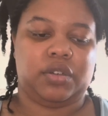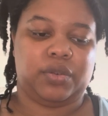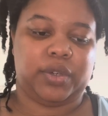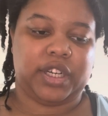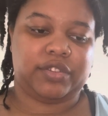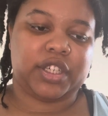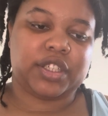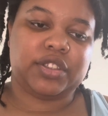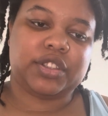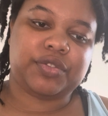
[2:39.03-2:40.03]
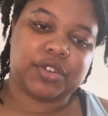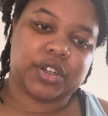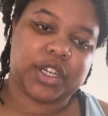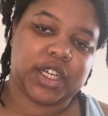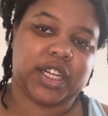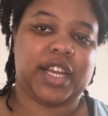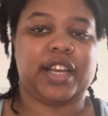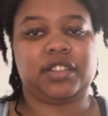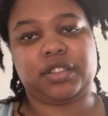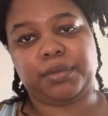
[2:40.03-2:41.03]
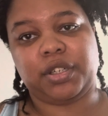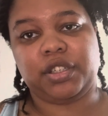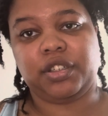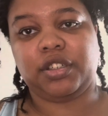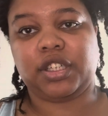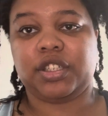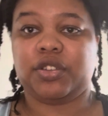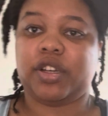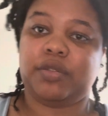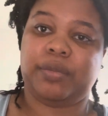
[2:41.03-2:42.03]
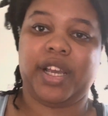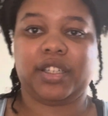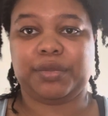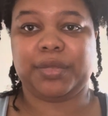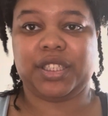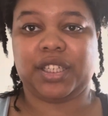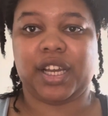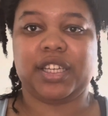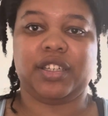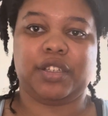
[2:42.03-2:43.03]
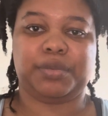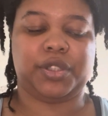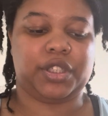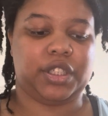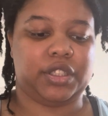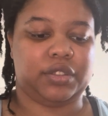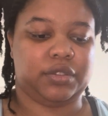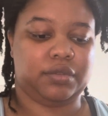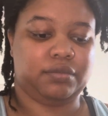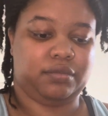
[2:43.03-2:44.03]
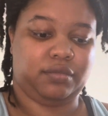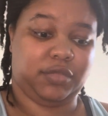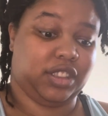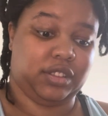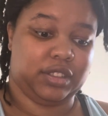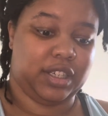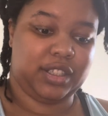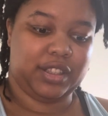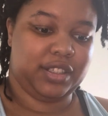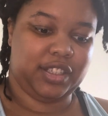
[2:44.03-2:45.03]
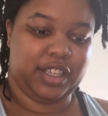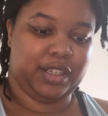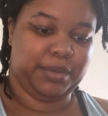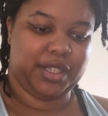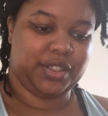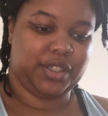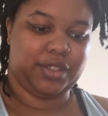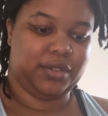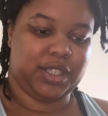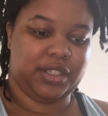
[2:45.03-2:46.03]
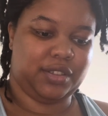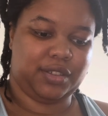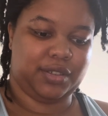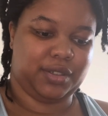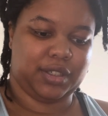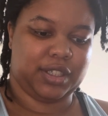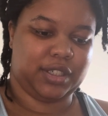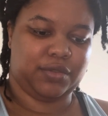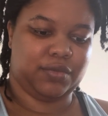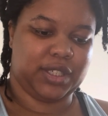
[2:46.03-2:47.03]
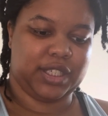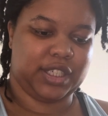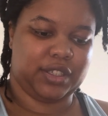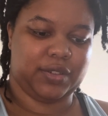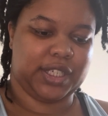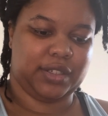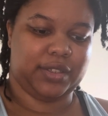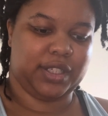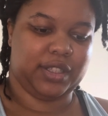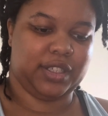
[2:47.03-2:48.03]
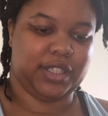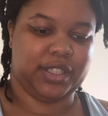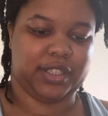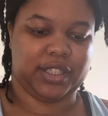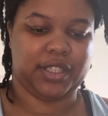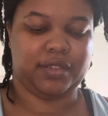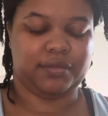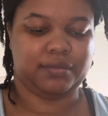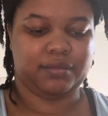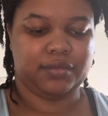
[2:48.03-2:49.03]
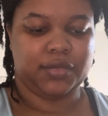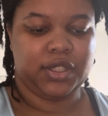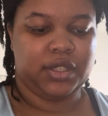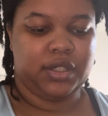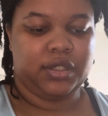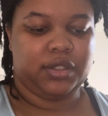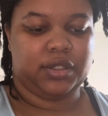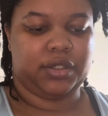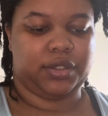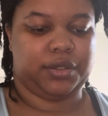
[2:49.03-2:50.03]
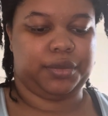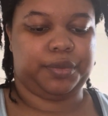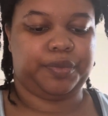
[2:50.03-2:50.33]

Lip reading: whenever I go to Sephora and I ask somebody, can you help match me, I end up looking not the same as I do in store when I go out in the daylight. So